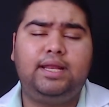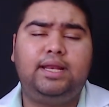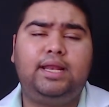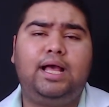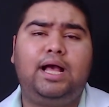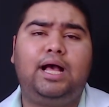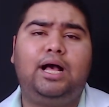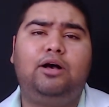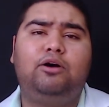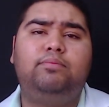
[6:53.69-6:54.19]
and
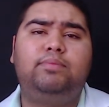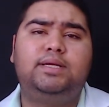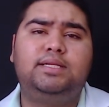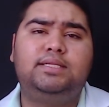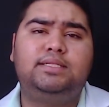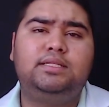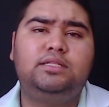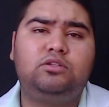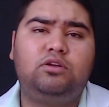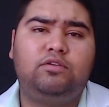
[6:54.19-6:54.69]
how
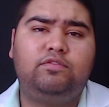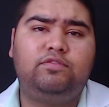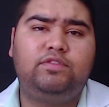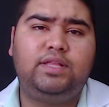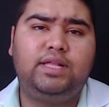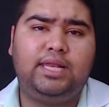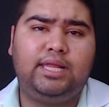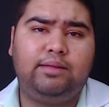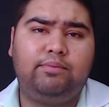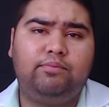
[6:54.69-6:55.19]
muscles of
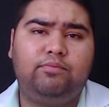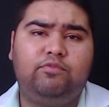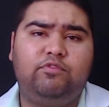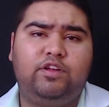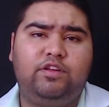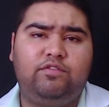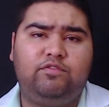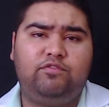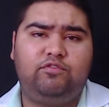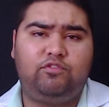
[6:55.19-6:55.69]
the limb
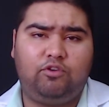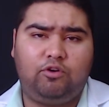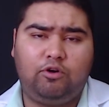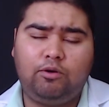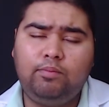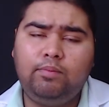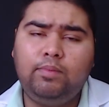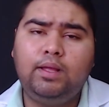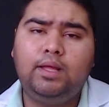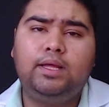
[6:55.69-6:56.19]
were
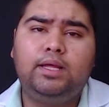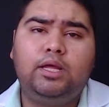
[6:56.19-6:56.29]
formed